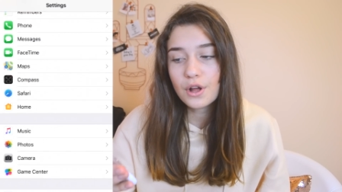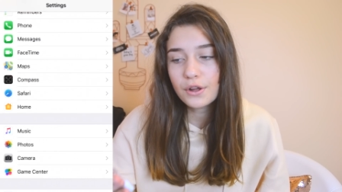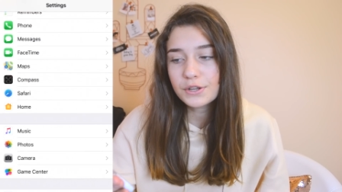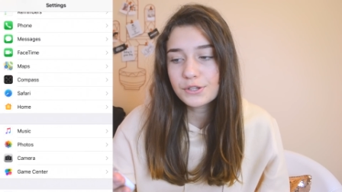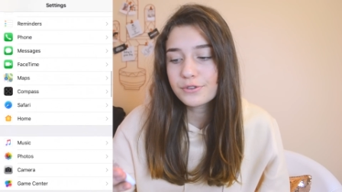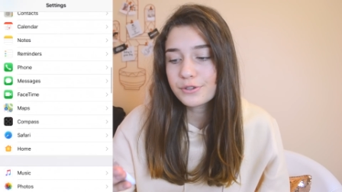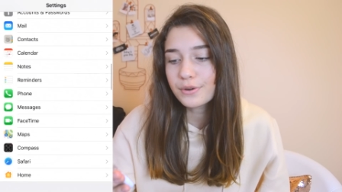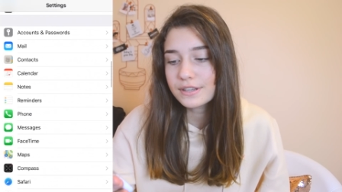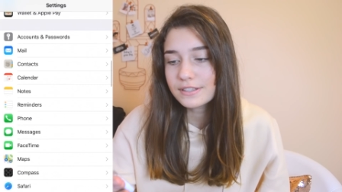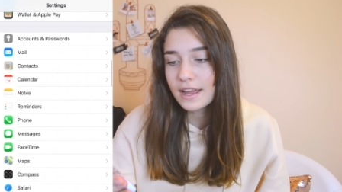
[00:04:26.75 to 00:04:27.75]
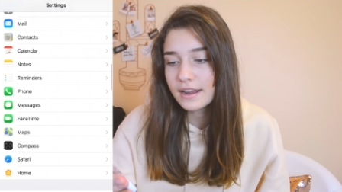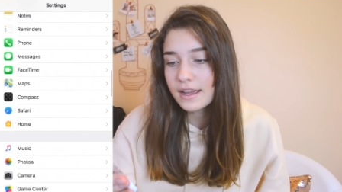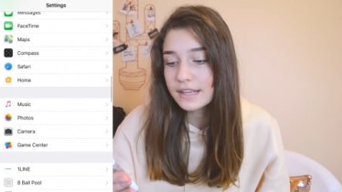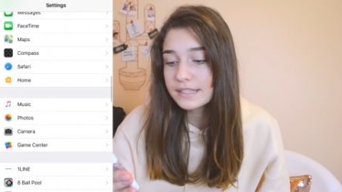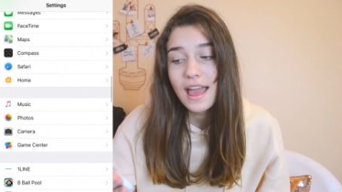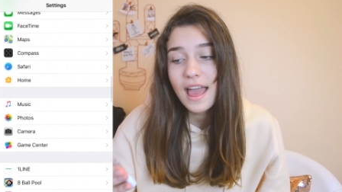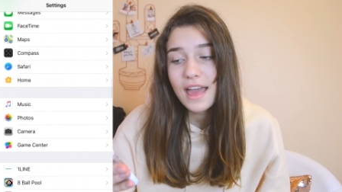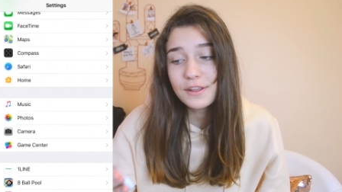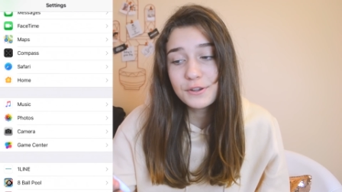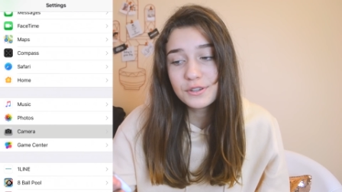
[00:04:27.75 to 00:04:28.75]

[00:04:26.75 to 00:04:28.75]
all you do is go to settings and then you